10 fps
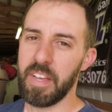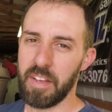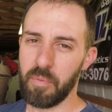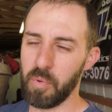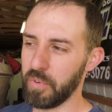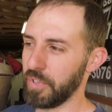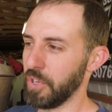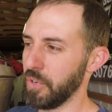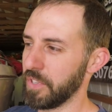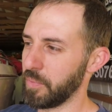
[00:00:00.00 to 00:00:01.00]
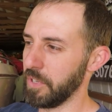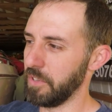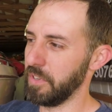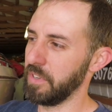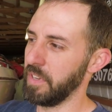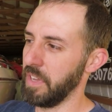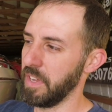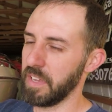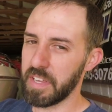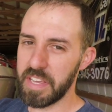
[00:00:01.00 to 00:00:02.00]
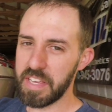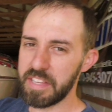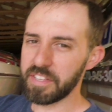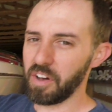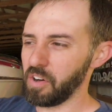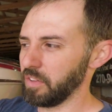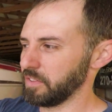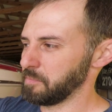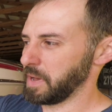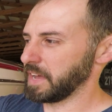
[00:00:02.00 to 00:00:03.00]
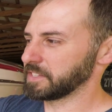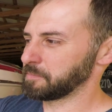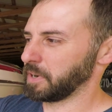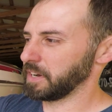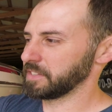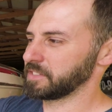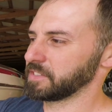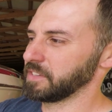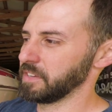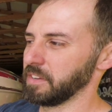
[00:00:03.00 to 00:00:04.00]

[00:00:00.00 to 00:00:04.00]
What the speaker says: And what we'll do is we'll ease all of the bad spots